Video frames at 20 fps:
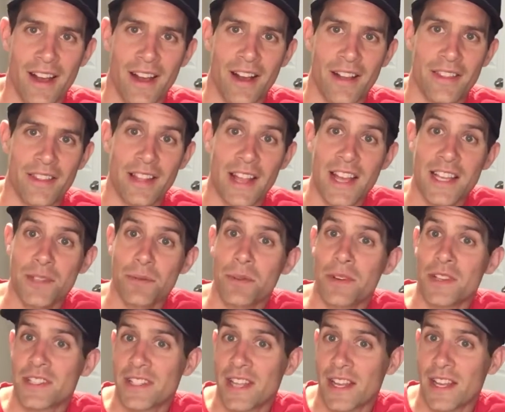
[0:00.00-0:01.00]
The last one
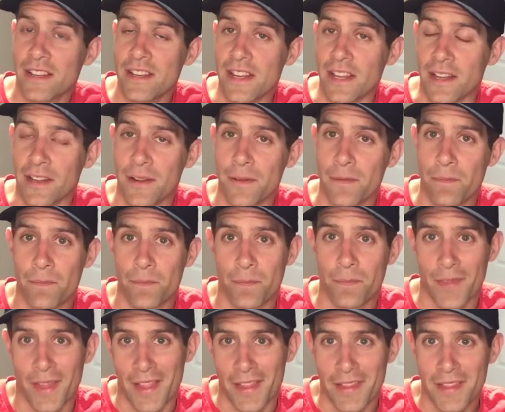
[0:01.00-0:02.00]
is technique.
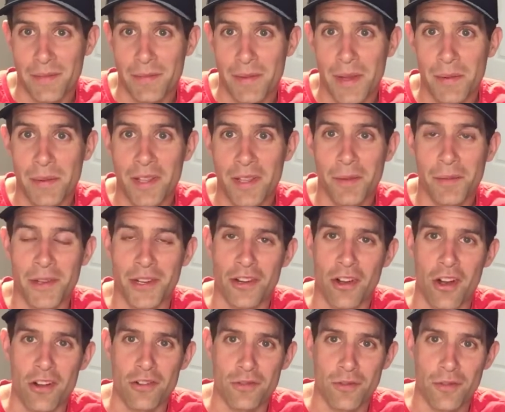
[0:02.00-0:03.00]
And this may be a little bit
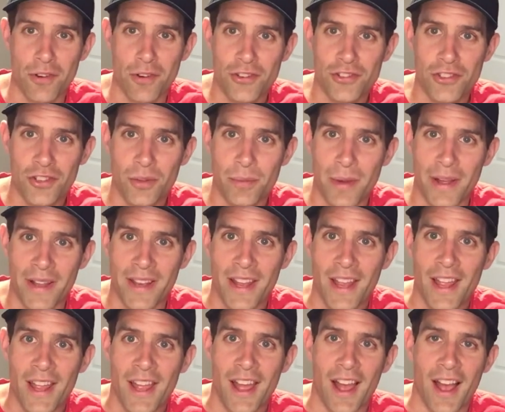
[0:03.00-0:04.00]
controversial, but
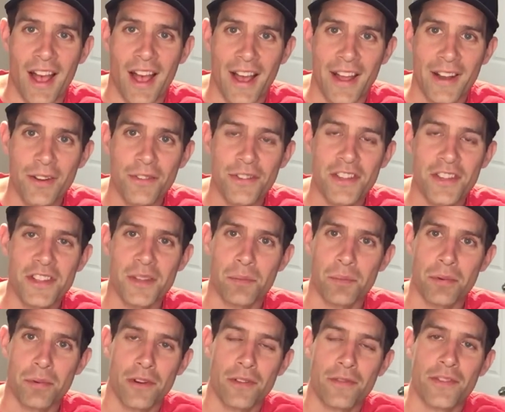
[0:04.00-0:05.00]
I don't think the
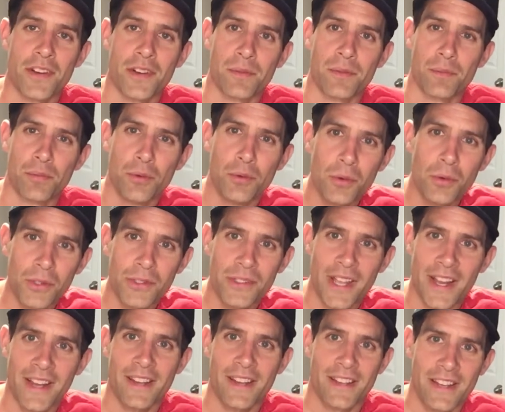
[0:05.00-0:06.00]
perfect pool
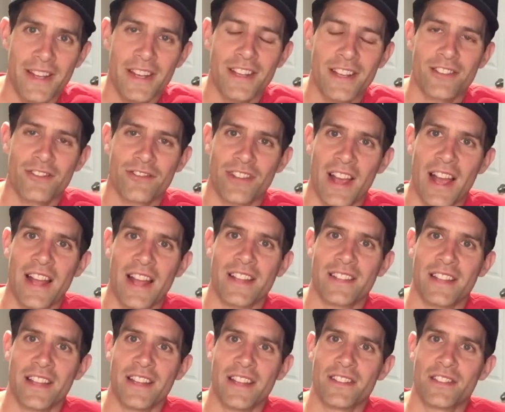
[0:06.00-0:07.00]
technique
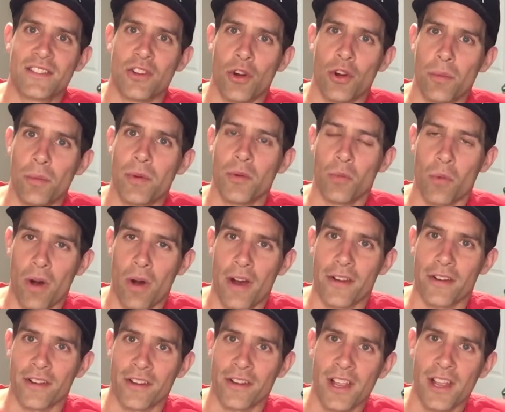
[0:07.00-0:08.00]
translates to open
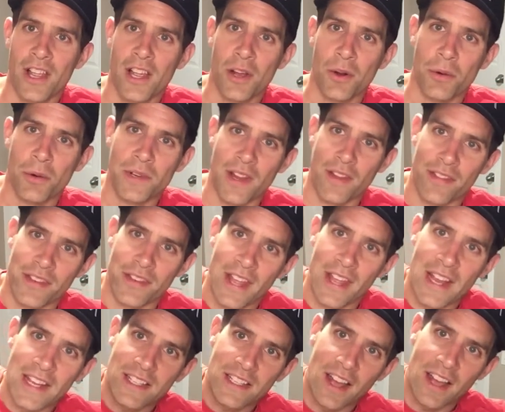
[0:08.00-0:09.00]
water. When you have the
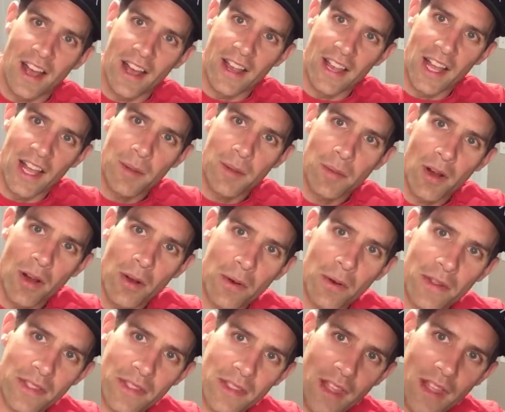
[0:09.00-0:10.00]
nice high elbow
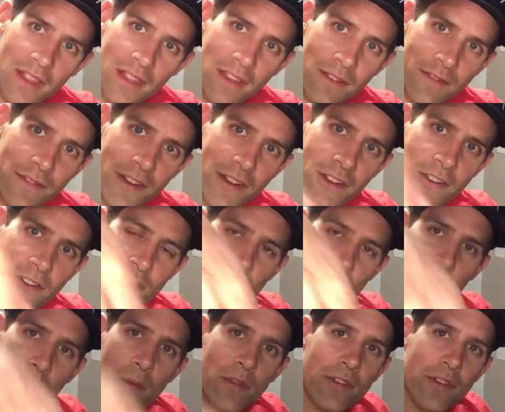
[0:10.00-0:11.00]
and the fingers
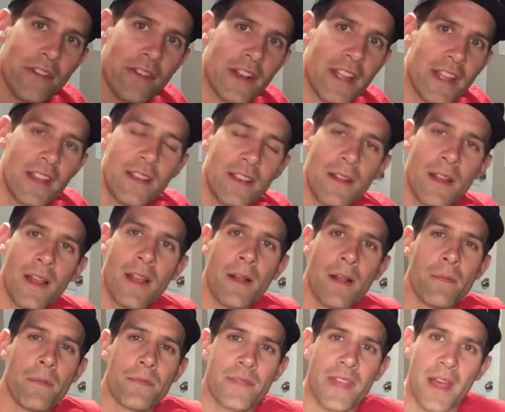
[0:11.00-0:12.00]
over and in,
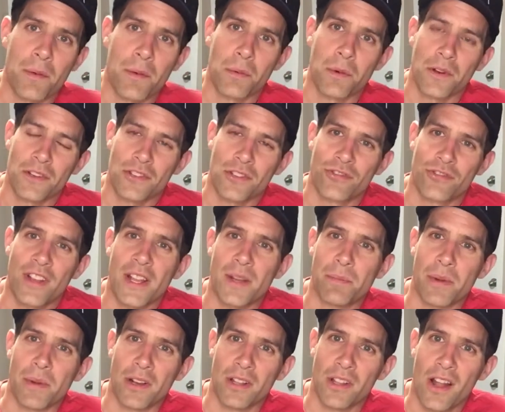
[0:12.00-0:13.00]
that works great.
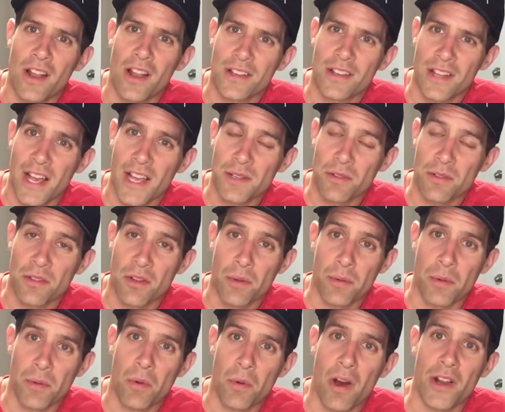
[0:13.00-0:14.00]
But a lot of times with
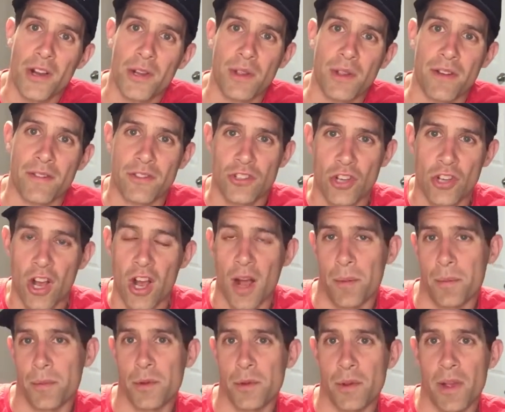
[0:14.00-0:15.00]
open water, you have
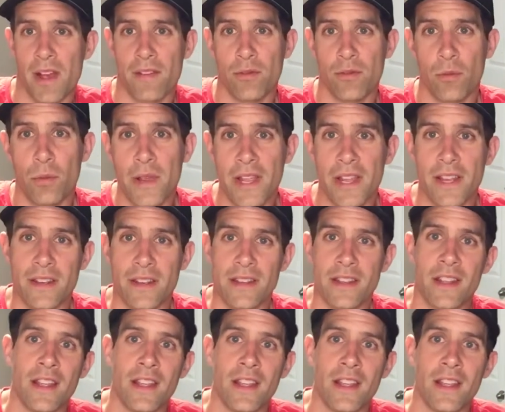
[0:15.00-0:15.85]
chop, you have wind.